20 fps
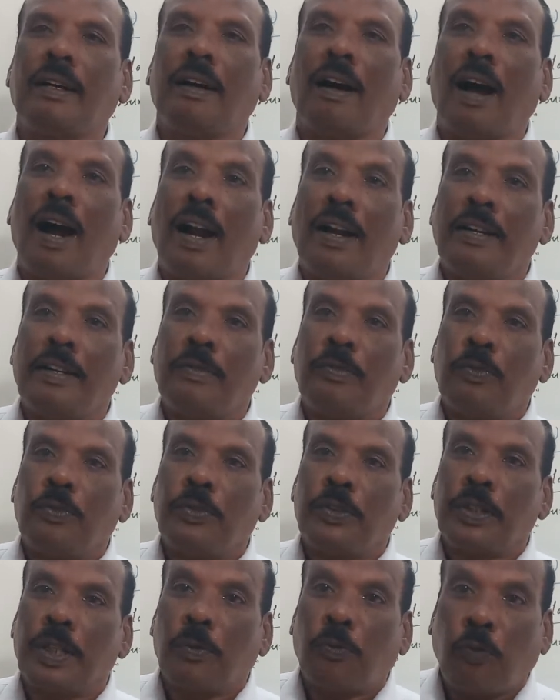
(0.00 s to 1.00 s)
and
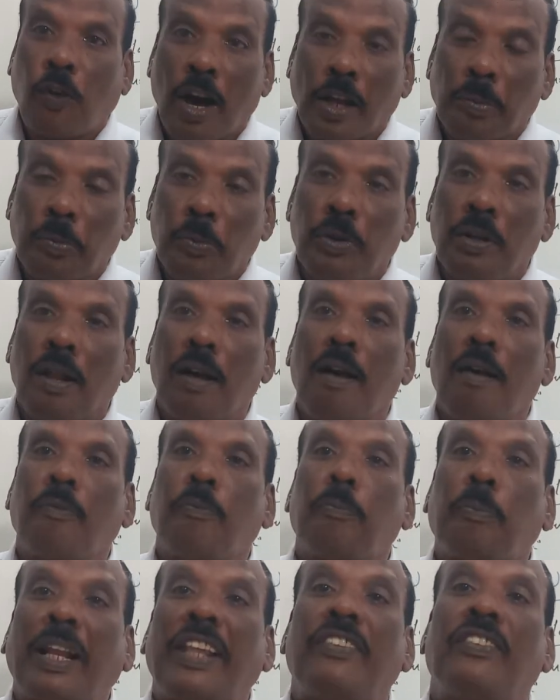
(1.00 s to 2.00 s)
the formula
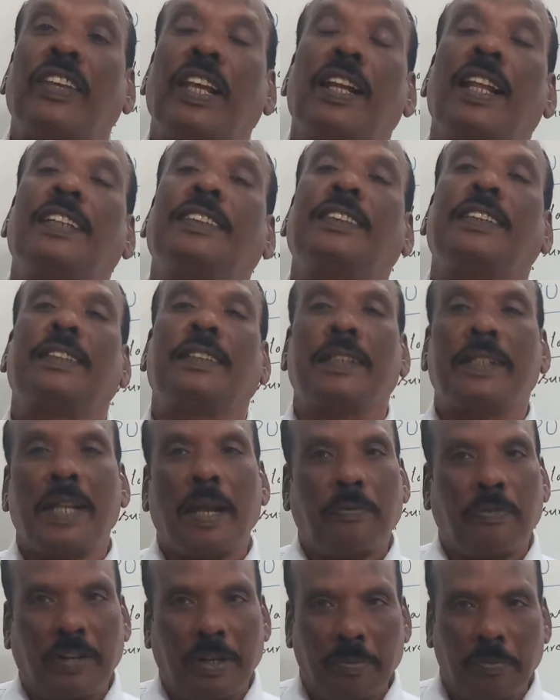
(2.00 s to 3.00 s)
price elasticity
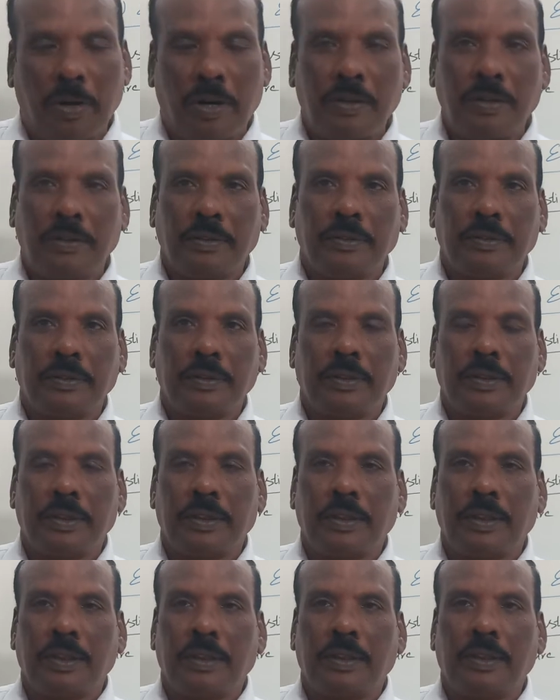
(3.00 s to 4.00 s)
of demand.
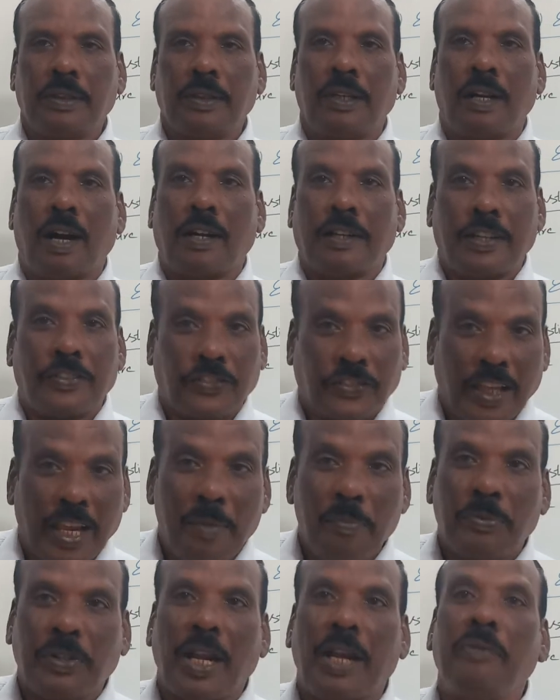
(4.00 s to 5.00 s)
At the
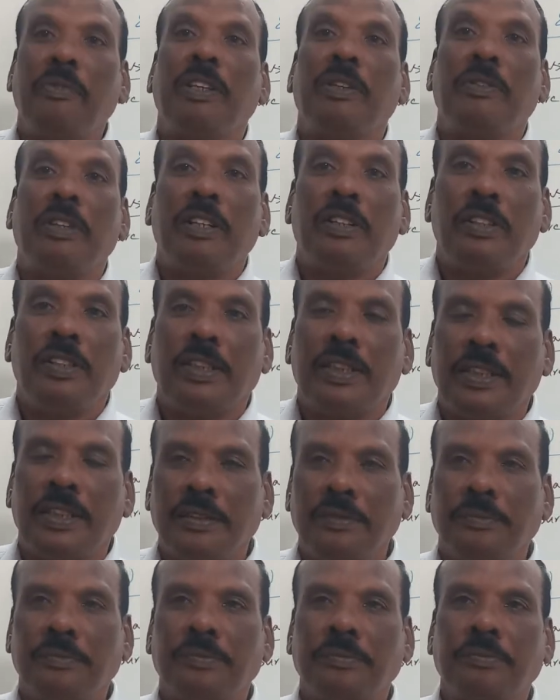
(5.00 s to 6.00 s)
same time we will
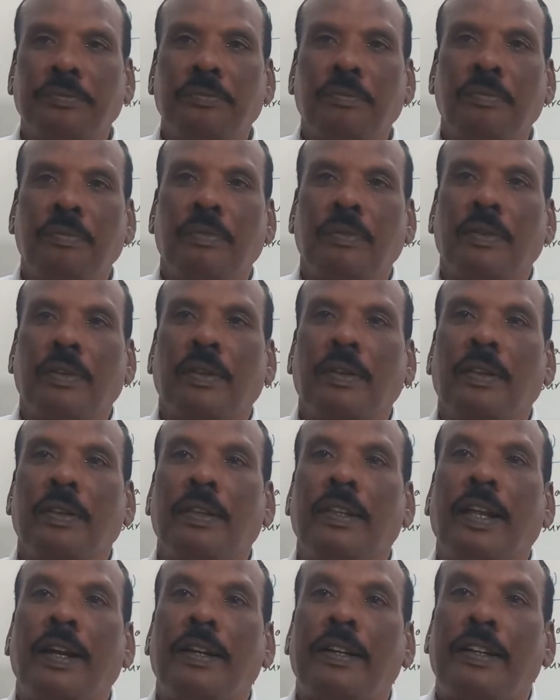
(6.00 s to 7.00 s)
learn
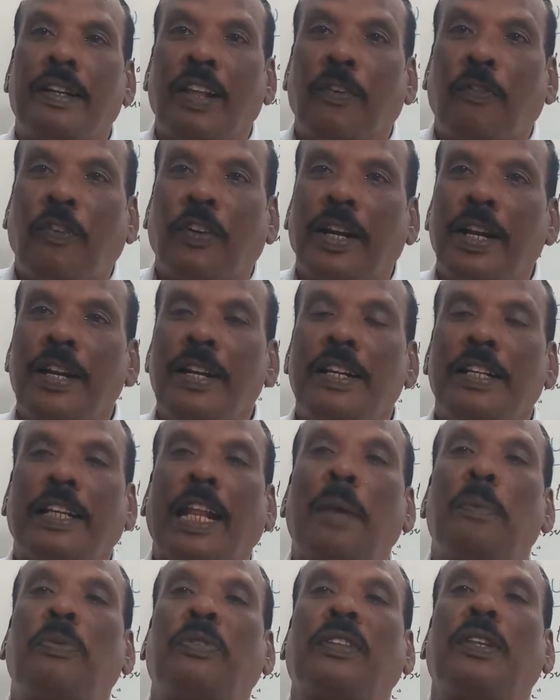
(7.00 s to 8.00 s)
the different
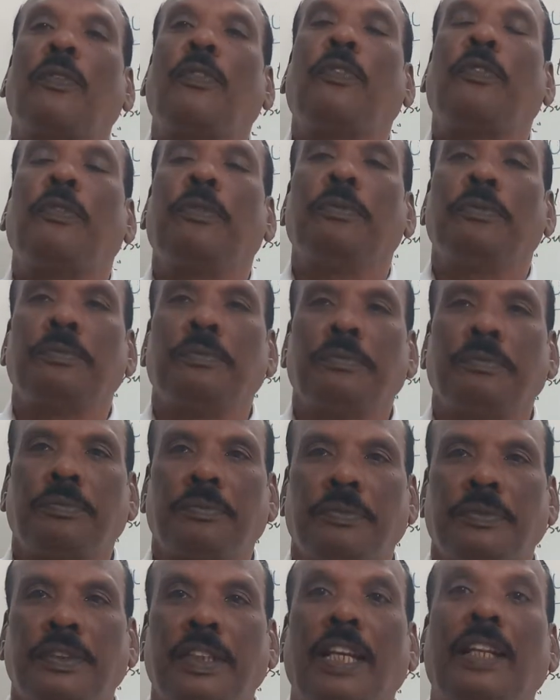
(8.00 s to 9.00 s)
types of
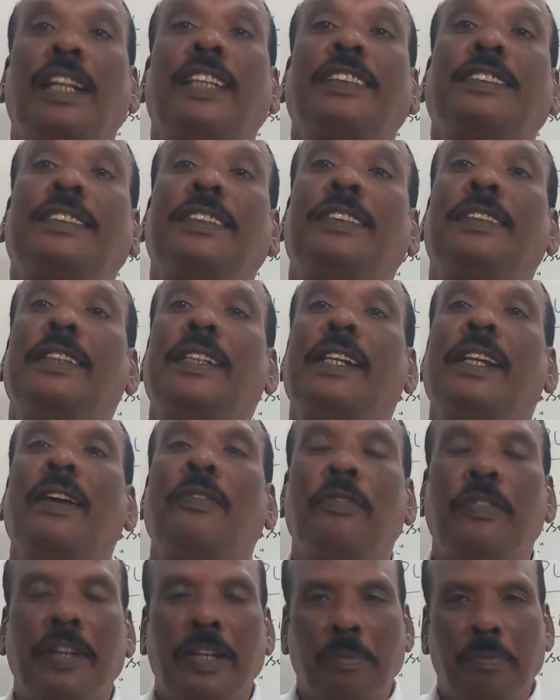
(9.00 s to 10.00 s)
elasticity
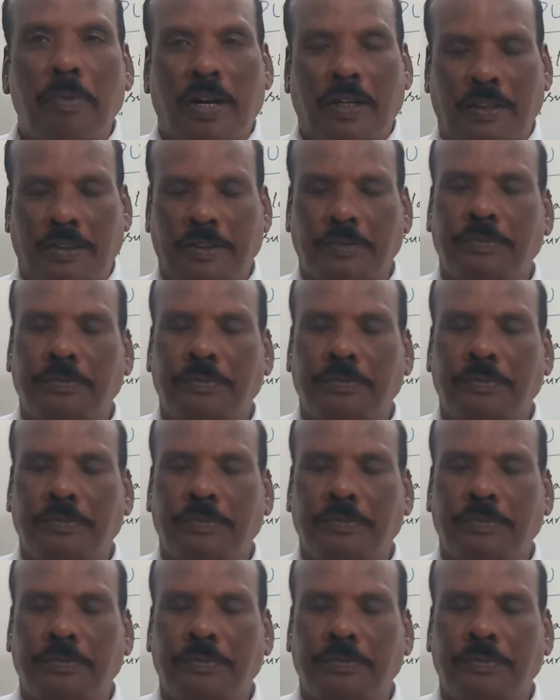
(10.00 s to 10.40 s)
of demand.